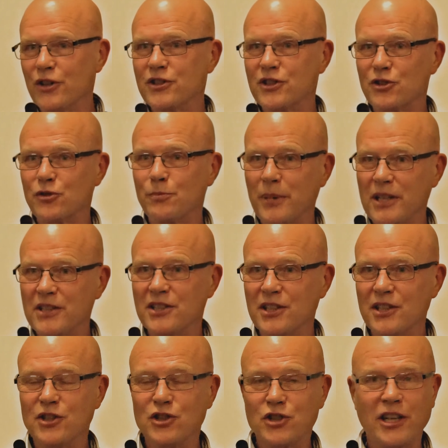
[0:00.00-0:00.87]
to
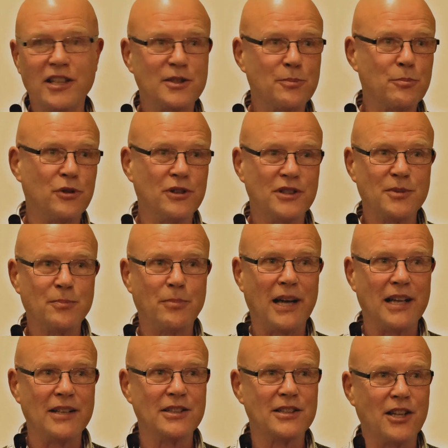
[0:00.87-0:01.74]
basically chase Prince
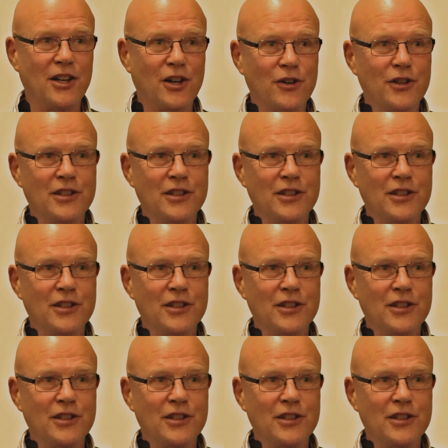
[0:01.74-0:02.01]
Bandar